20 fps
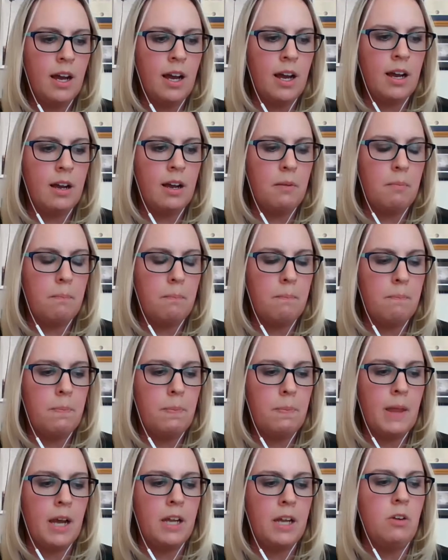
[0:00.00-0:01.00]

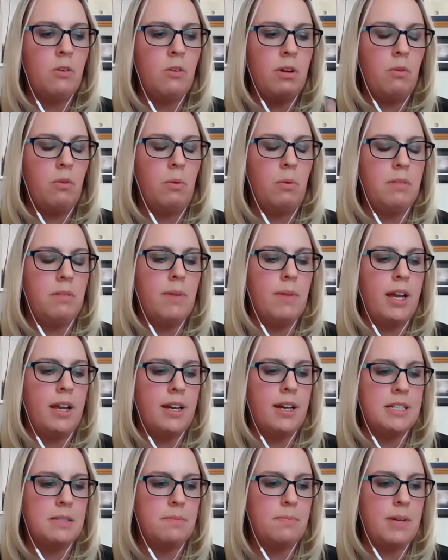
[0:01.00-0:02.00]
I know with my
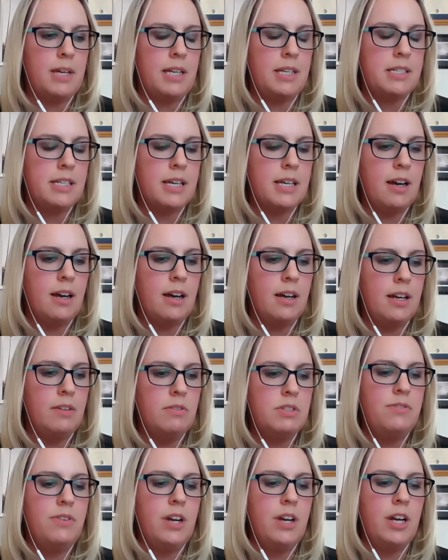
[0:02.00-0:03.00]
husband, it
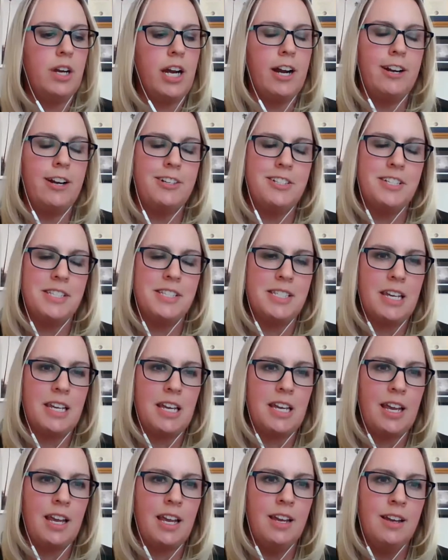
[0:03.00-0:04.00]
was very hard to
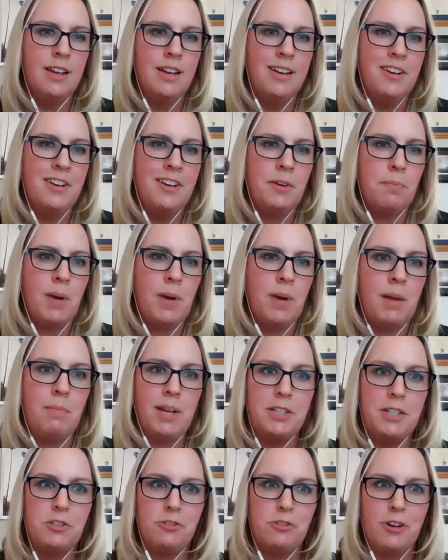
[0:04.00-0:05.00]
see my
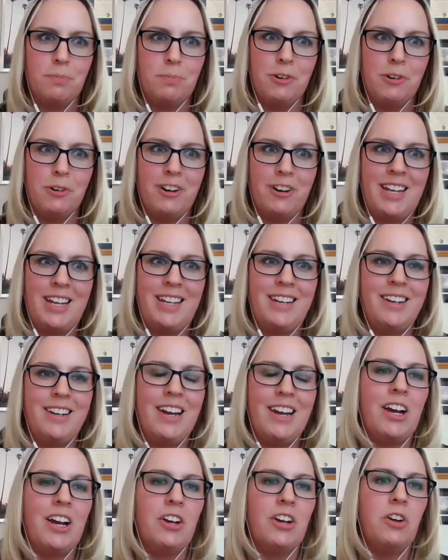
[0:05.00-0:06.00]
big, strong Marine
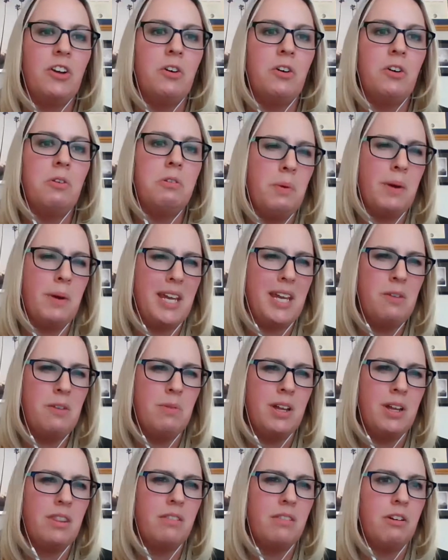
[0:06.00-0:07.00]
go through what he
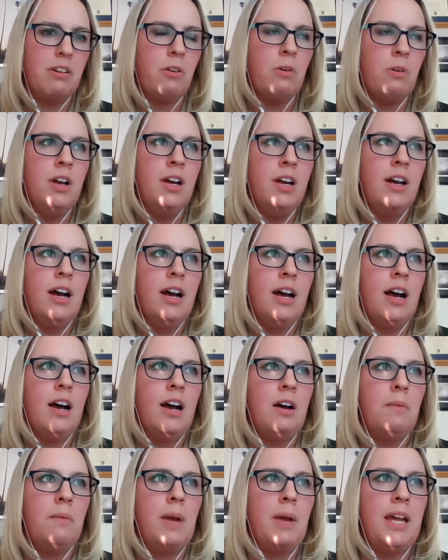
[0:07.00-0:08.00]
went through.
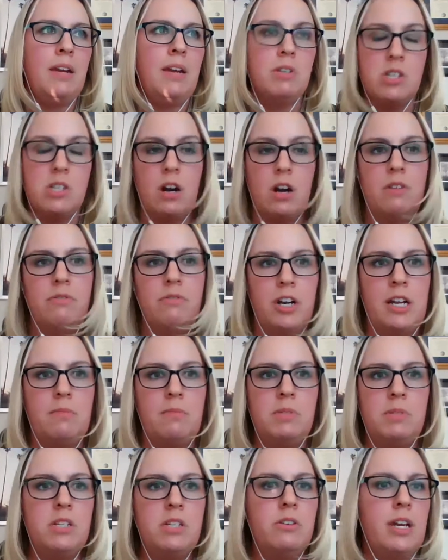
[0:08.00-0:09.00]
And it was hard for him
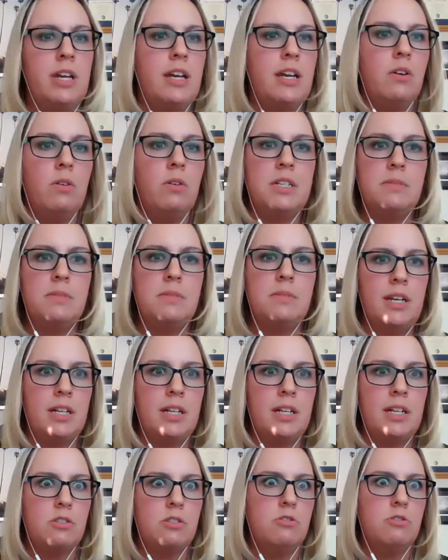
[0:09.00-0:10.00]
too. He had always been
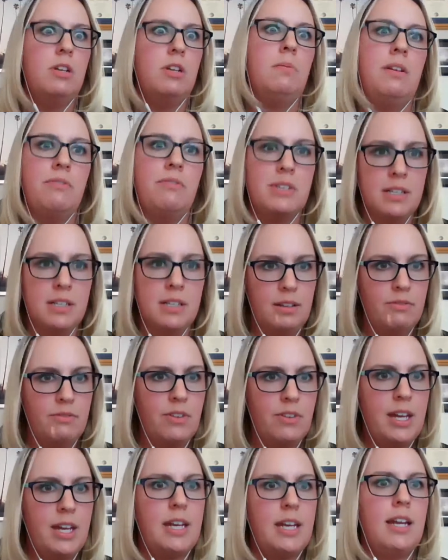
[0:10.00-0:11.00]
extremely physically
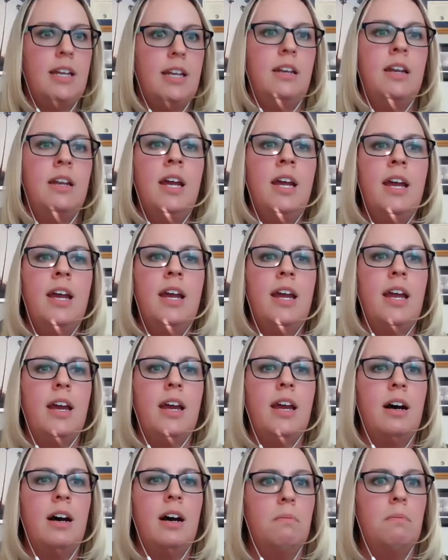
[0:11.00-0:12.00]
fit and
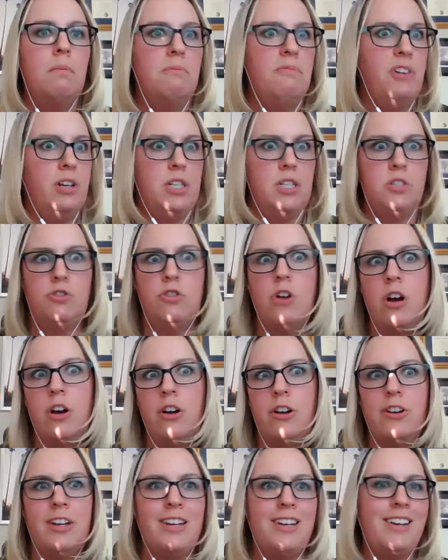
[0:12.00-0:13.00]
very
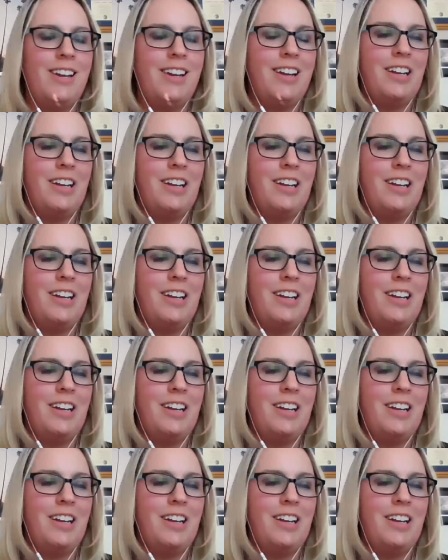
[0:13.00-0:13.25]
strong, and